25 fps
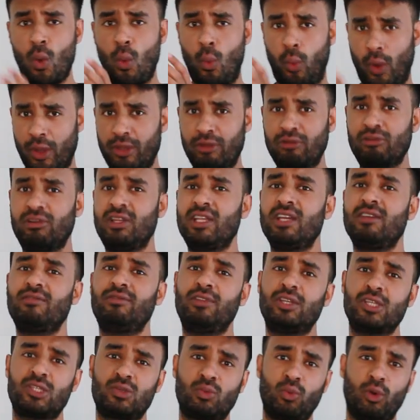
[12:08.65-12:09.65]
when you leave
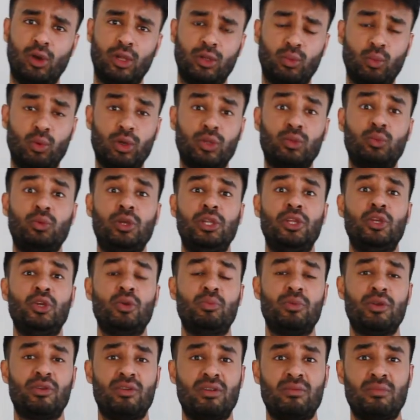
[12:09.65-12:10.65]
this world, what will you
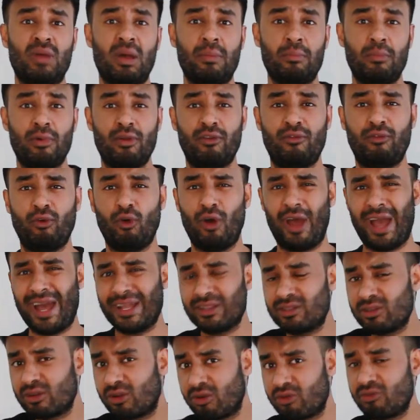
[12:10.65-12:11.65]
be remembered for?
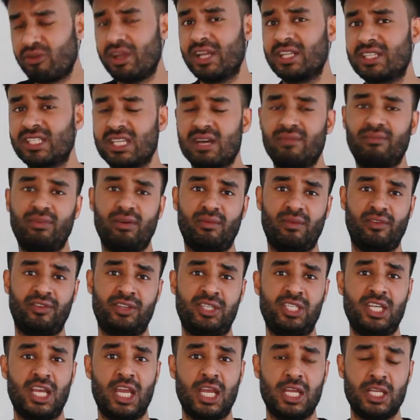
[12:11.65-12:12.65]
And to create some form of
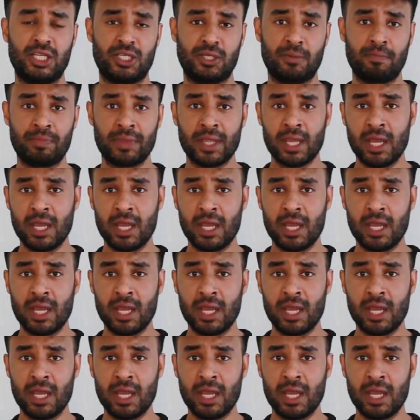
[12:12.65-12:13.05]
change.